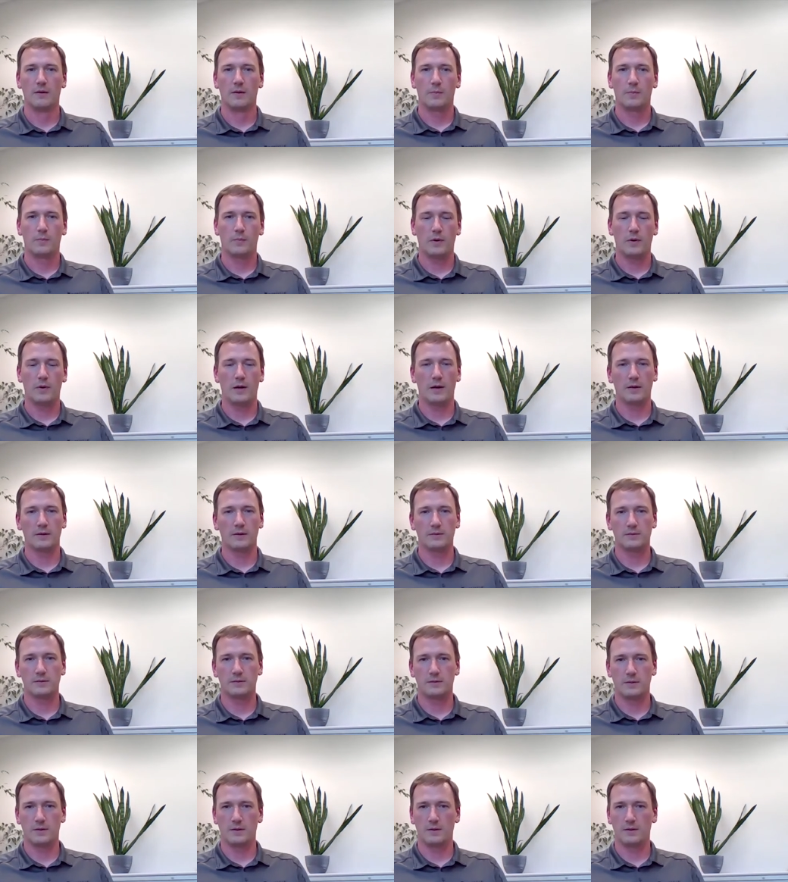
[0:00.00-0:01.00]

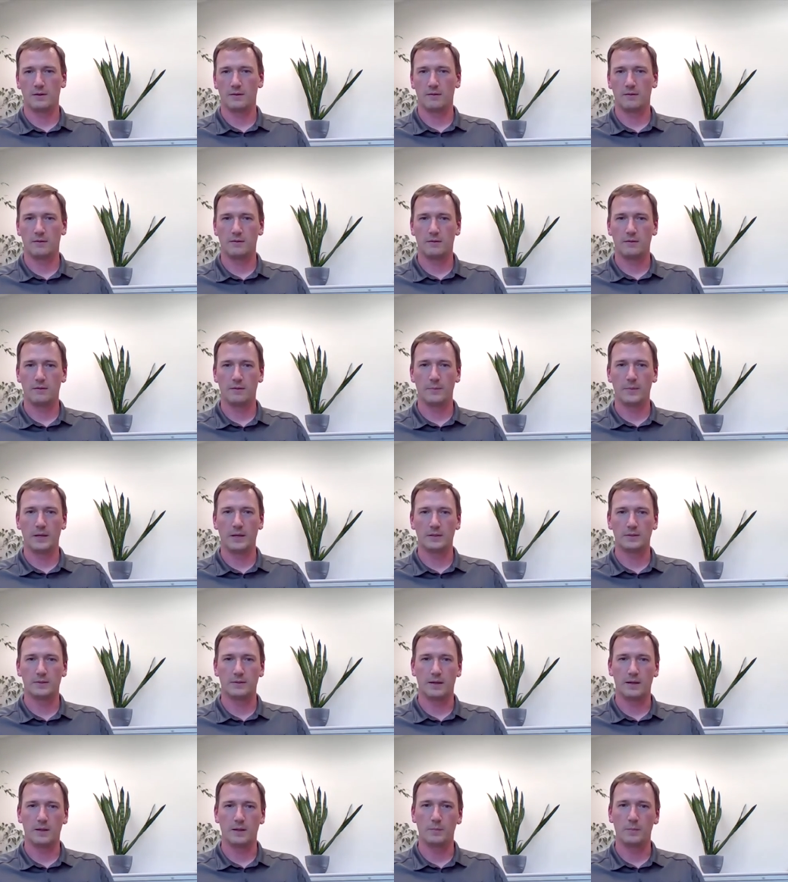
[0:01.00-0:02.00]
products the
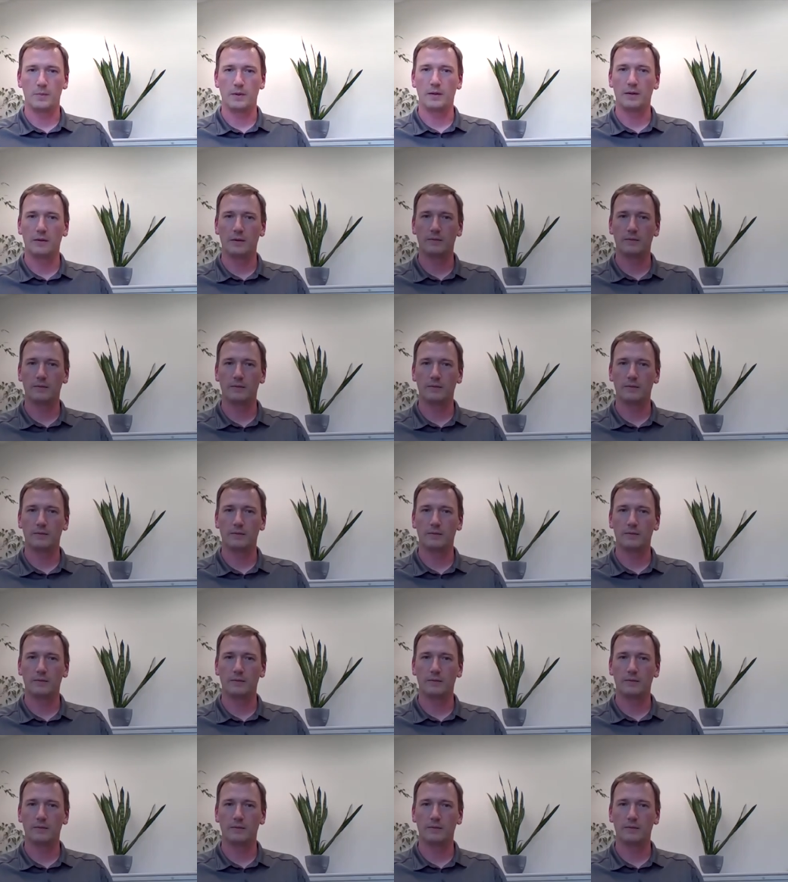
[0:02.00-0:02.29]
best they can be.